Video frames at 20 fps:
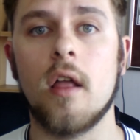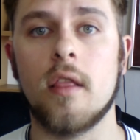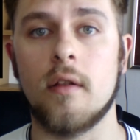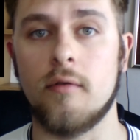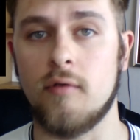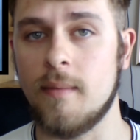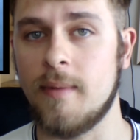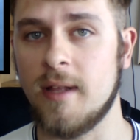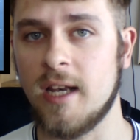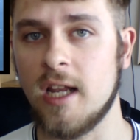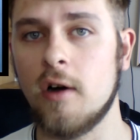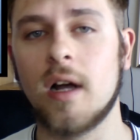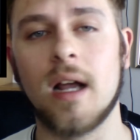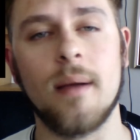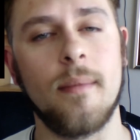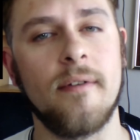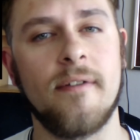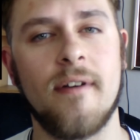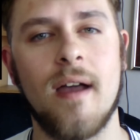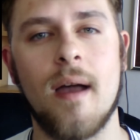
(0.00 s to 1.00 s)
The ribbon eel
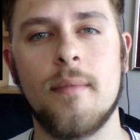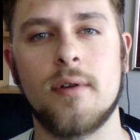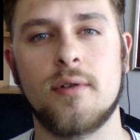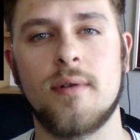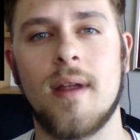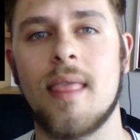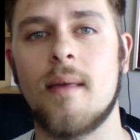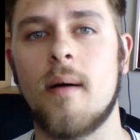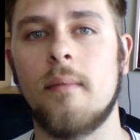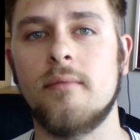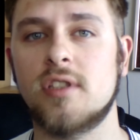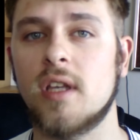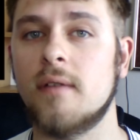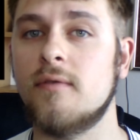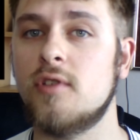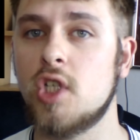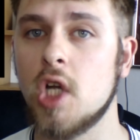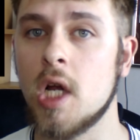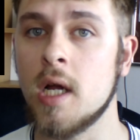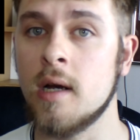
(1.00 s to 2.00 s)
can be found between the months
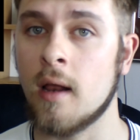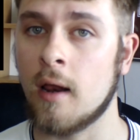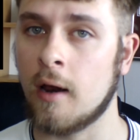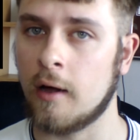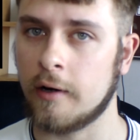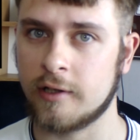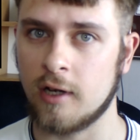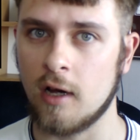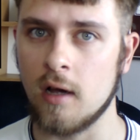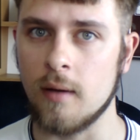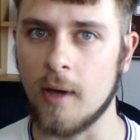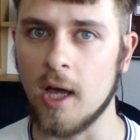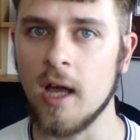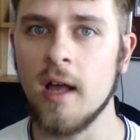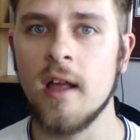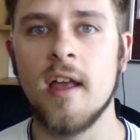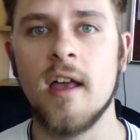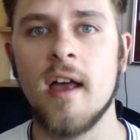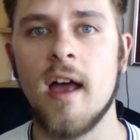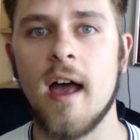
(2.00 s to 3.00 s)
of June and October,
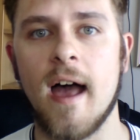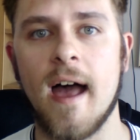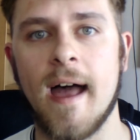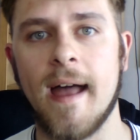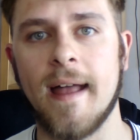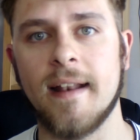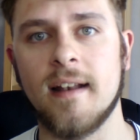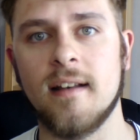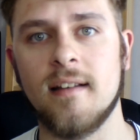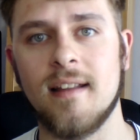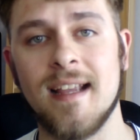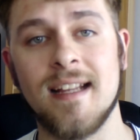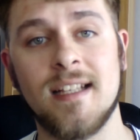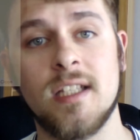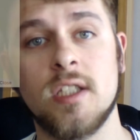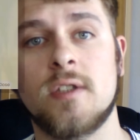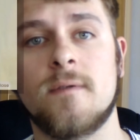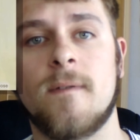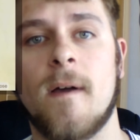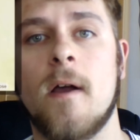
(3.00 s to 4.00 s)
and it
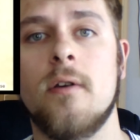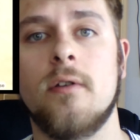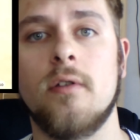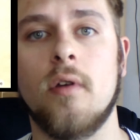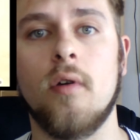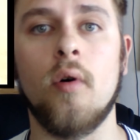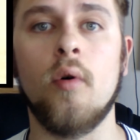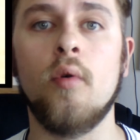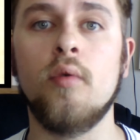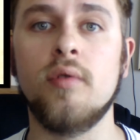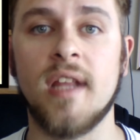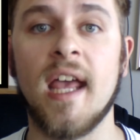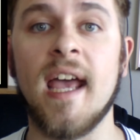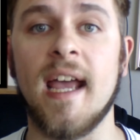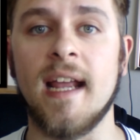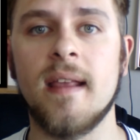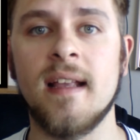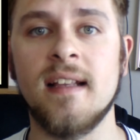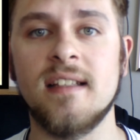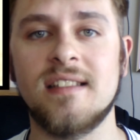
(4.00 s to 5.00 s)
is found all
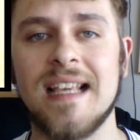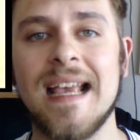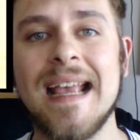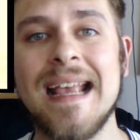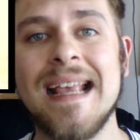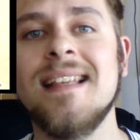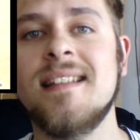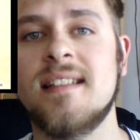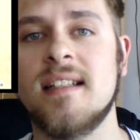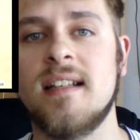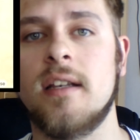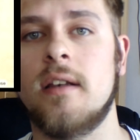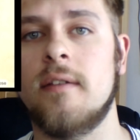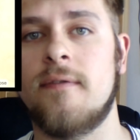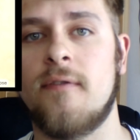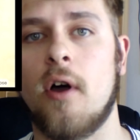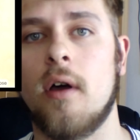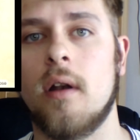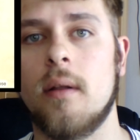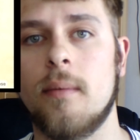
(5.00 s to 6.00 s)
day. It's easily
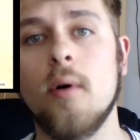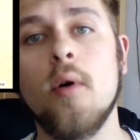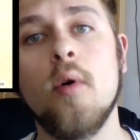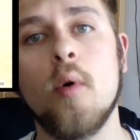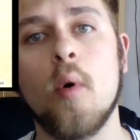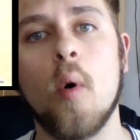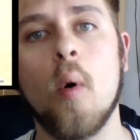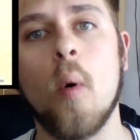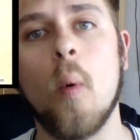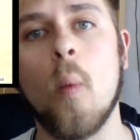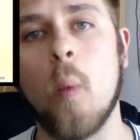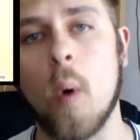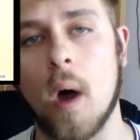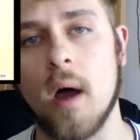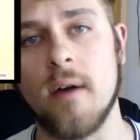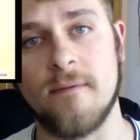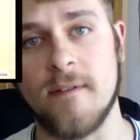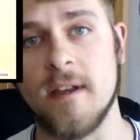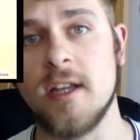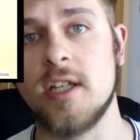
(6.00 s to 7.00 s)
definable
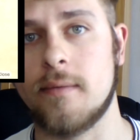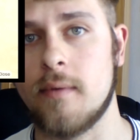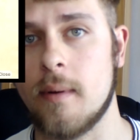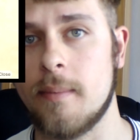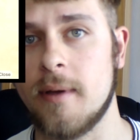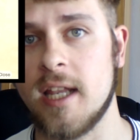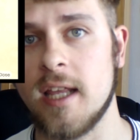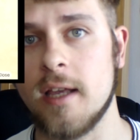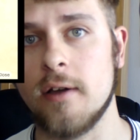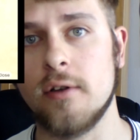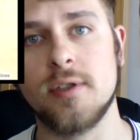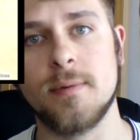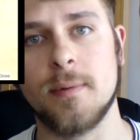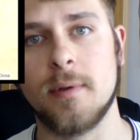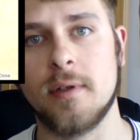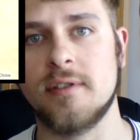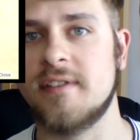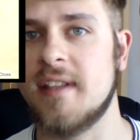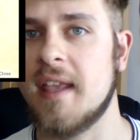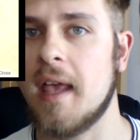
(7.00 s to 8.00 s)
what fish are ribbon eels
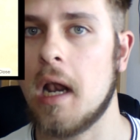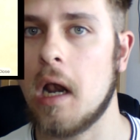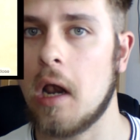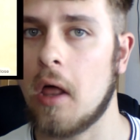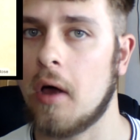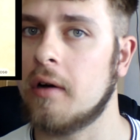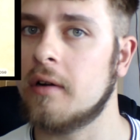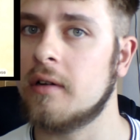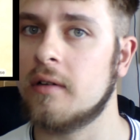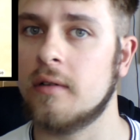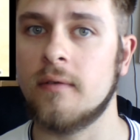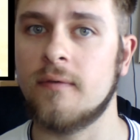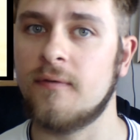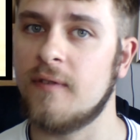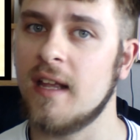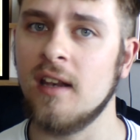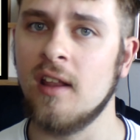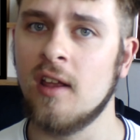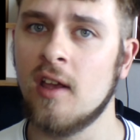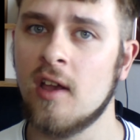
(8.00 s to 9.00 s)
because they're long and
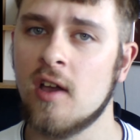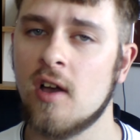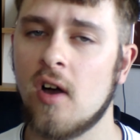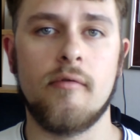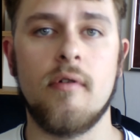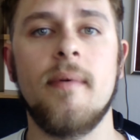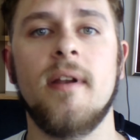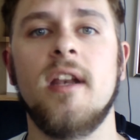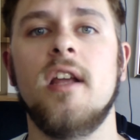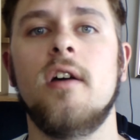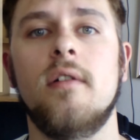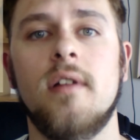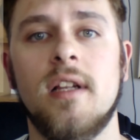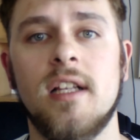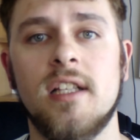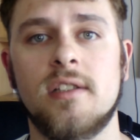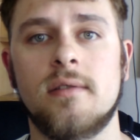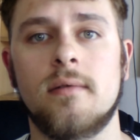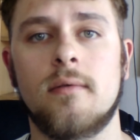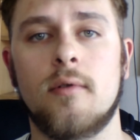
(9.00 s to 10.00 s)
thin. Ribbon eel
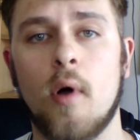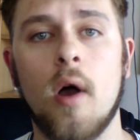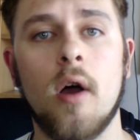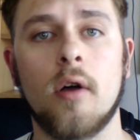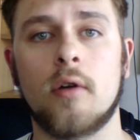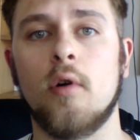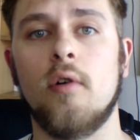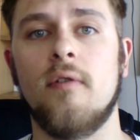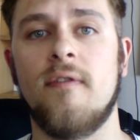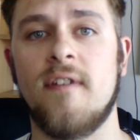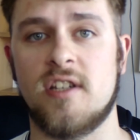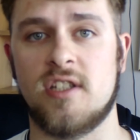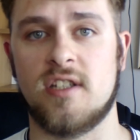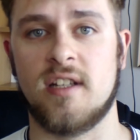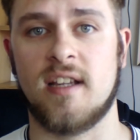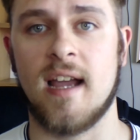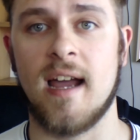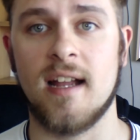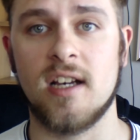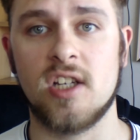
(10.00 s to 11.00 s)
is quite a cool fish to
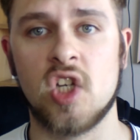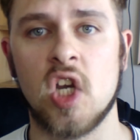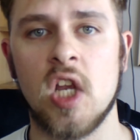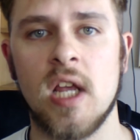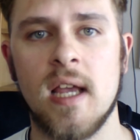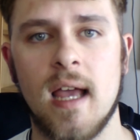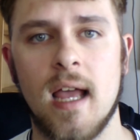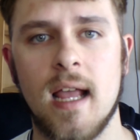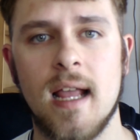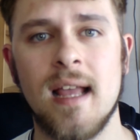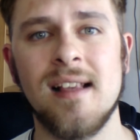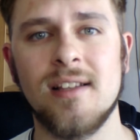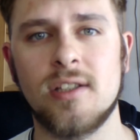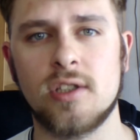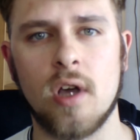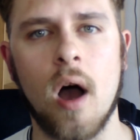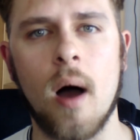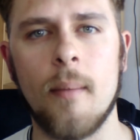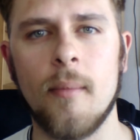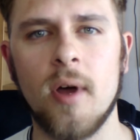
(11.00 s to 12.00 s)
catch. It's
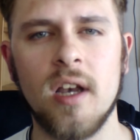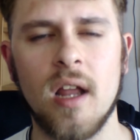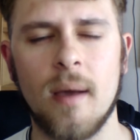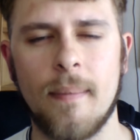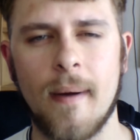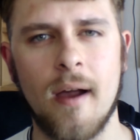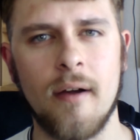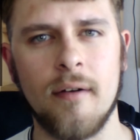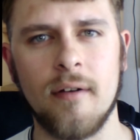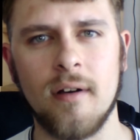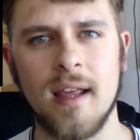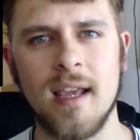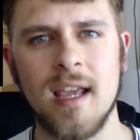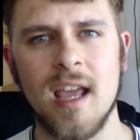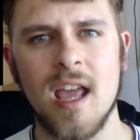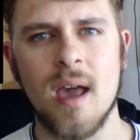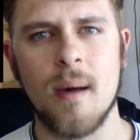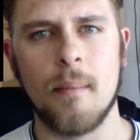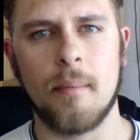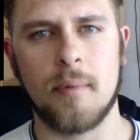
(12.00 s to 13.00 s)
common apparently,
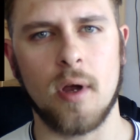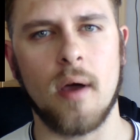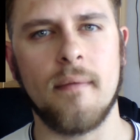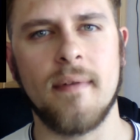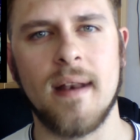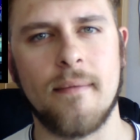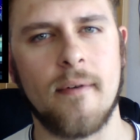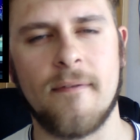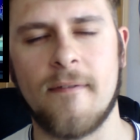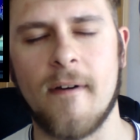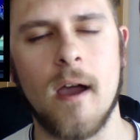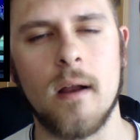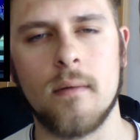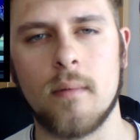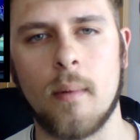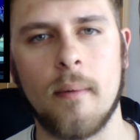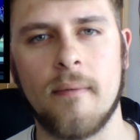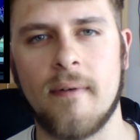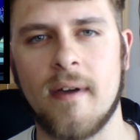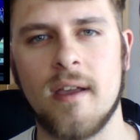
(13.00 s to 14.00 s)
but I've never found
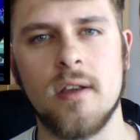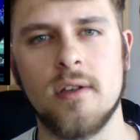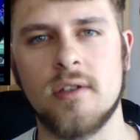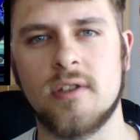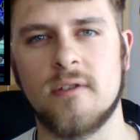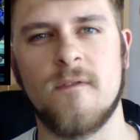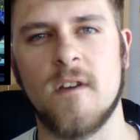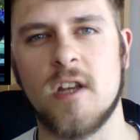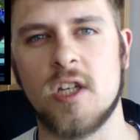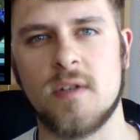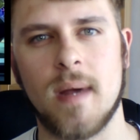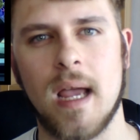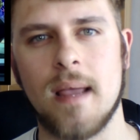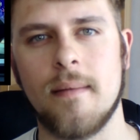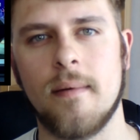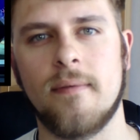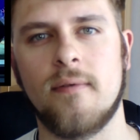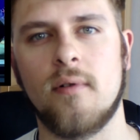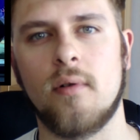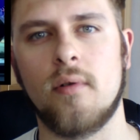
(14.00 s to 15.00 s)
one without using fish
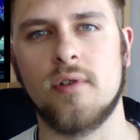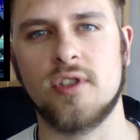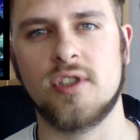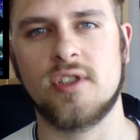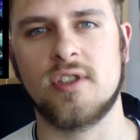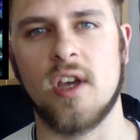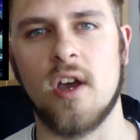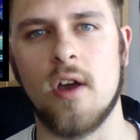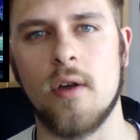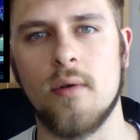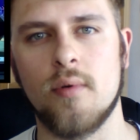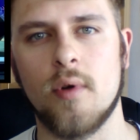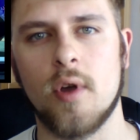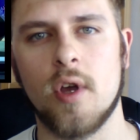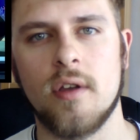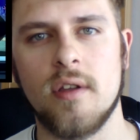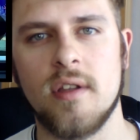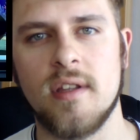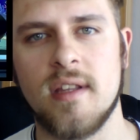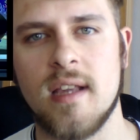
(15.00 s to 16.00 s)
bait before, so
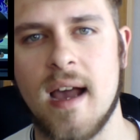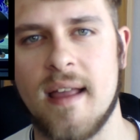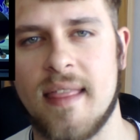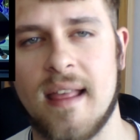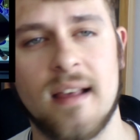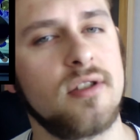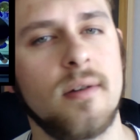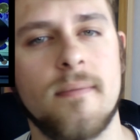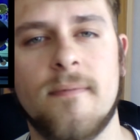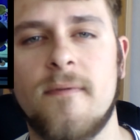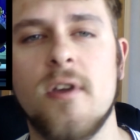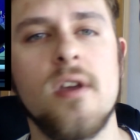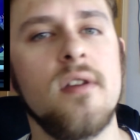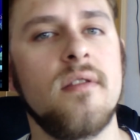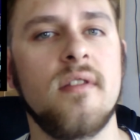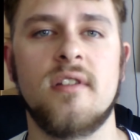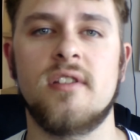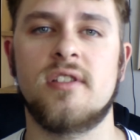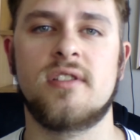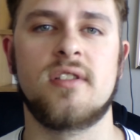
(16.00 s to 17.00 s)
yeah, that's up for you
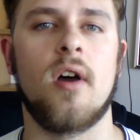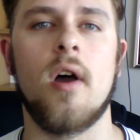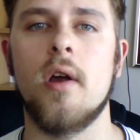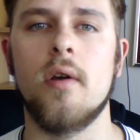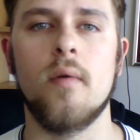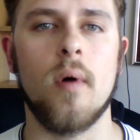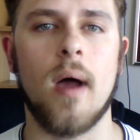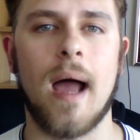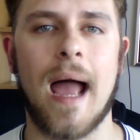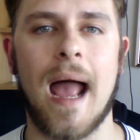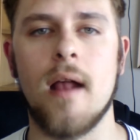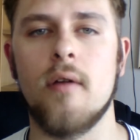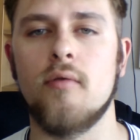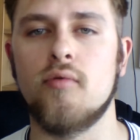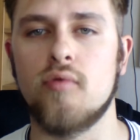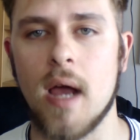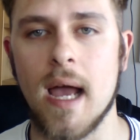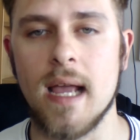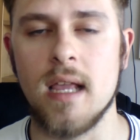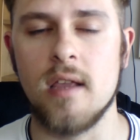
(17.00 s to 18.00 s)
to decide how
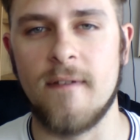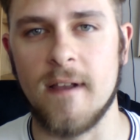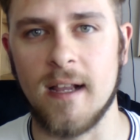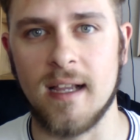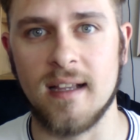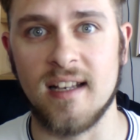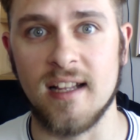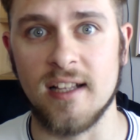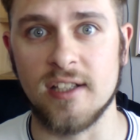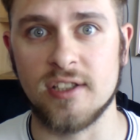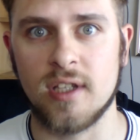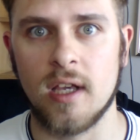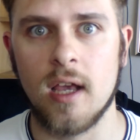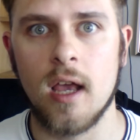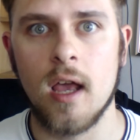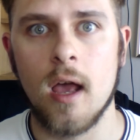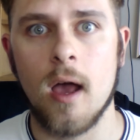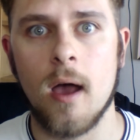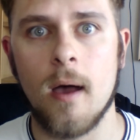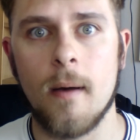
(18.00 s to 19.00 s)
rare you think it is.
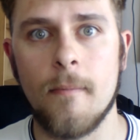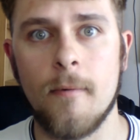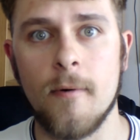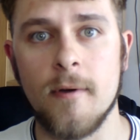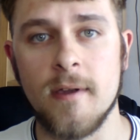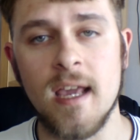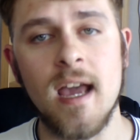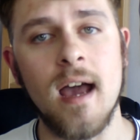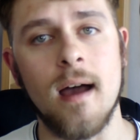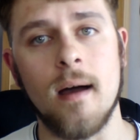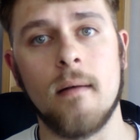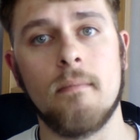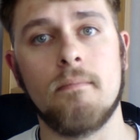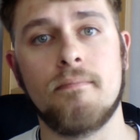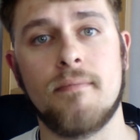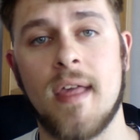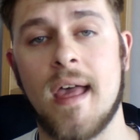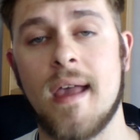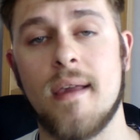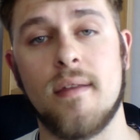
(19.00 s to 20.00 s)
But yeah,
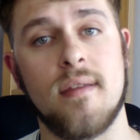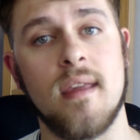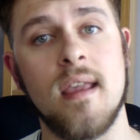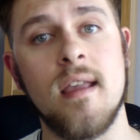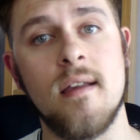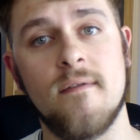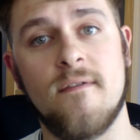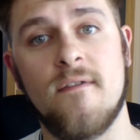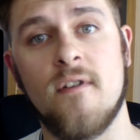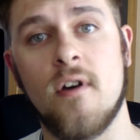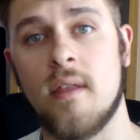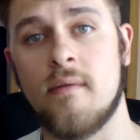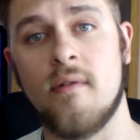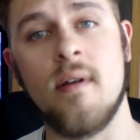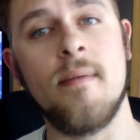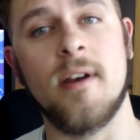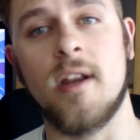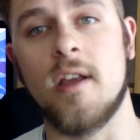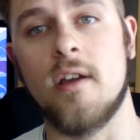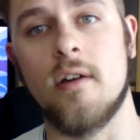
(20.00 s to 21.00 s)
that's it for the ribbon